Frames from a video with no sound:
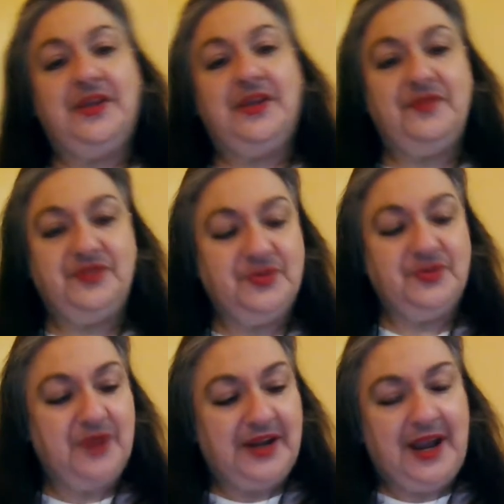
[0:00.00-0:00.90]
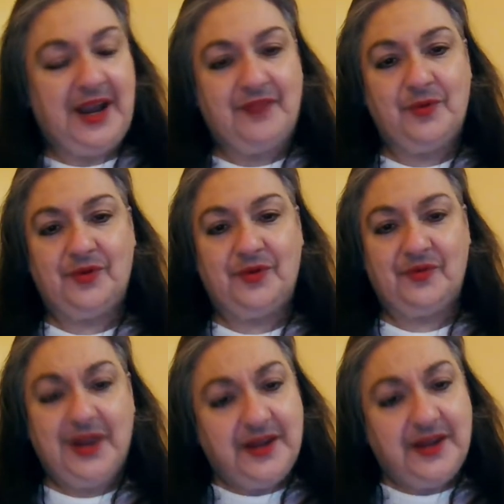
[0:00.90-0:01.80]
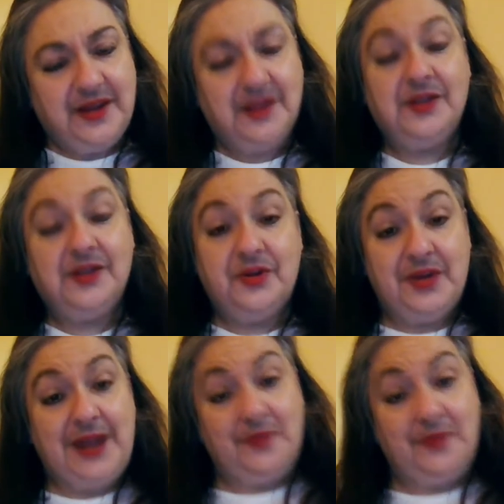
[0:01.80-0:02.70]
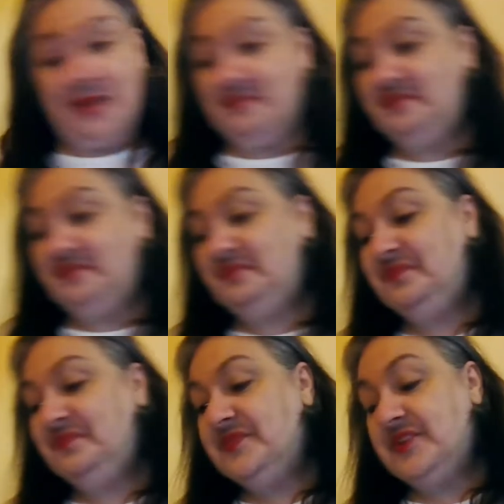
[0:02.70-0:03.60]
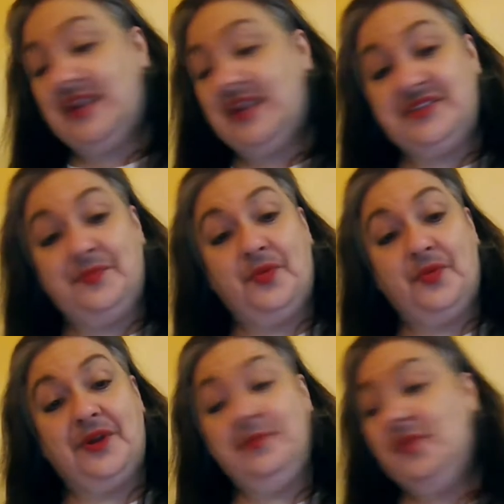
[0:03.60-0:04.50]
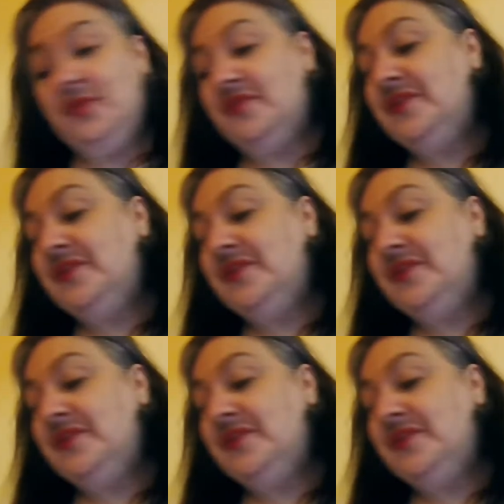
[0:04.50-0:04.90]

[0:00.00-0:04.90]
If you do not have one already, create one. So that's an important move.